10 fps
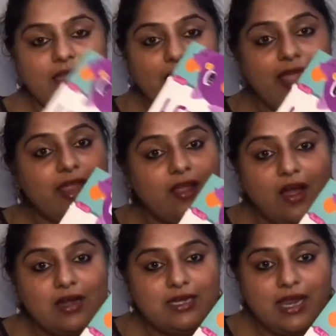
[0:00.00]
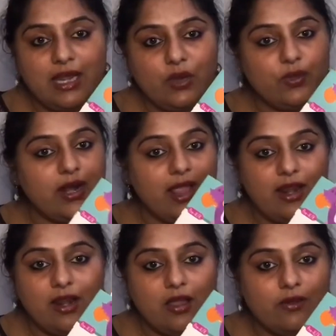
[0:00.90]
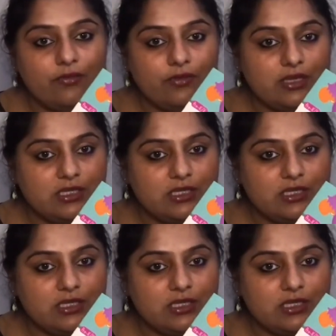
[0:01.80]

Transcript: and I can't tell you that I love